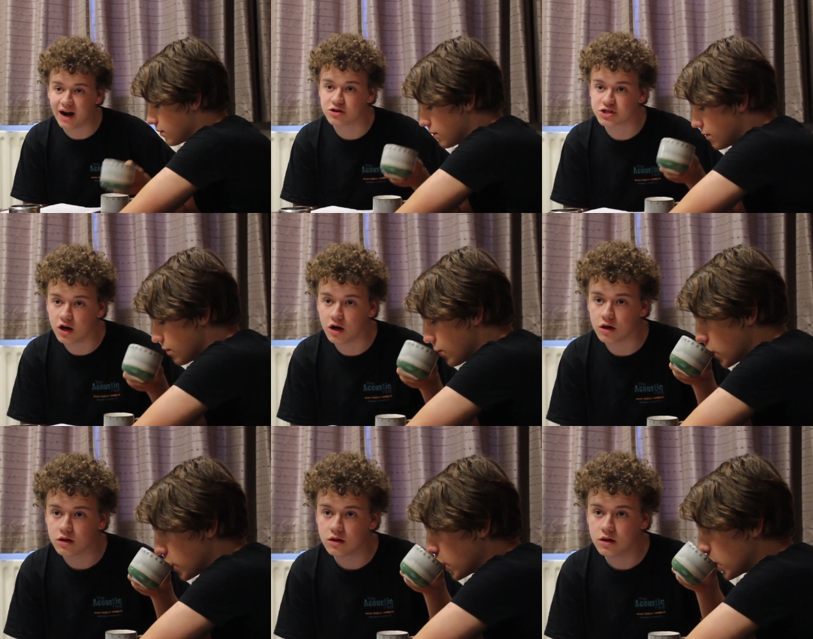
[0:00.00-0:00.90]
Speaker 1: parish
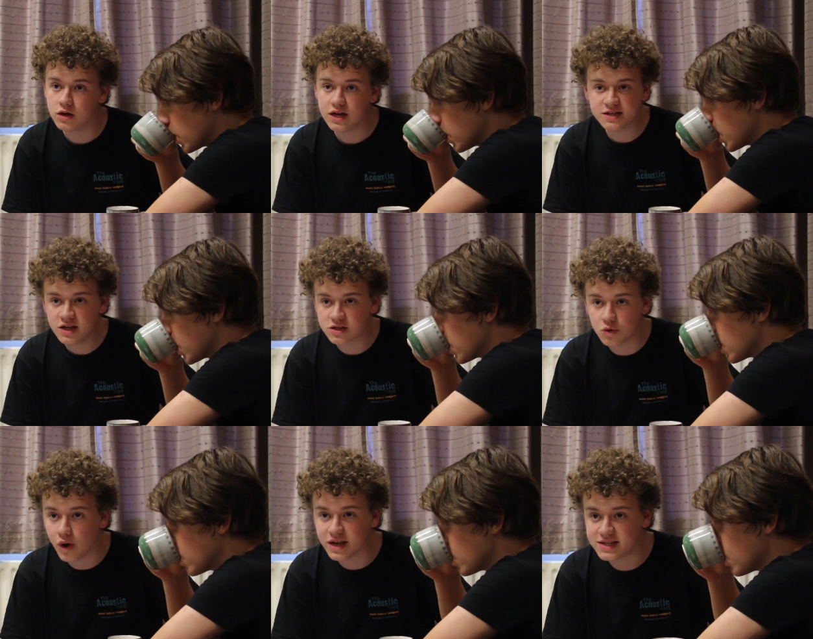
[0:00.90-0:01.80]
hall. It's not
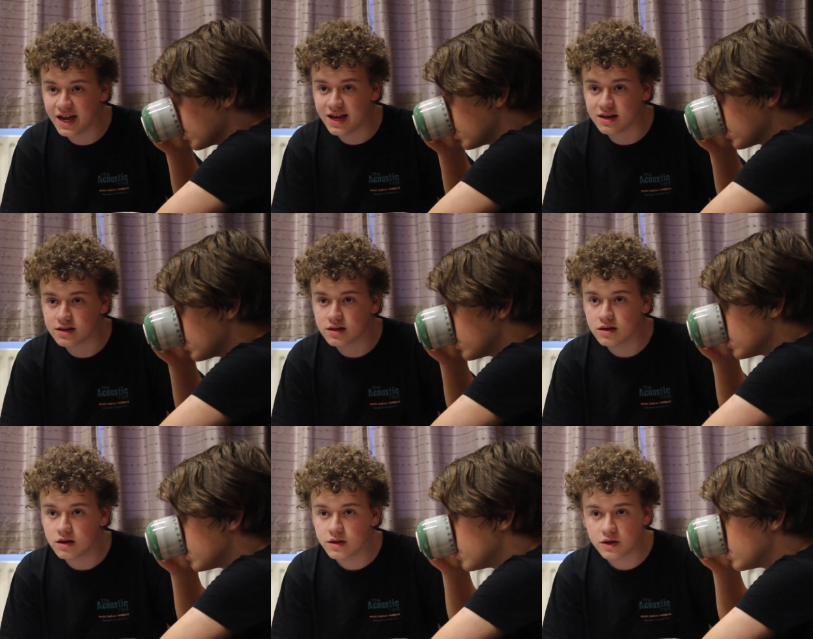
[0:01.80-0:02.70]
the West End.
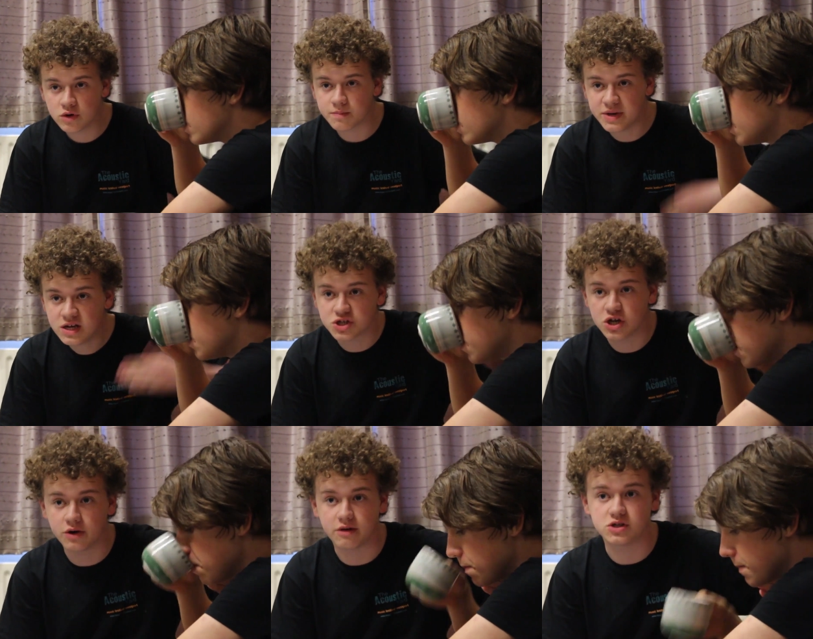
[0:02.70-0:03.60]
There wouldn't be a
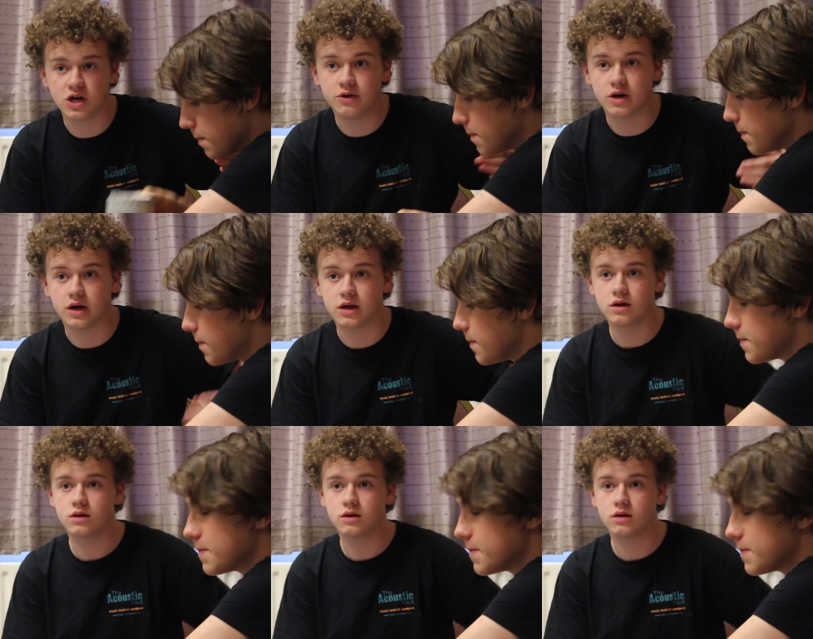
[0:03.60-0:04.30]
show without Joan on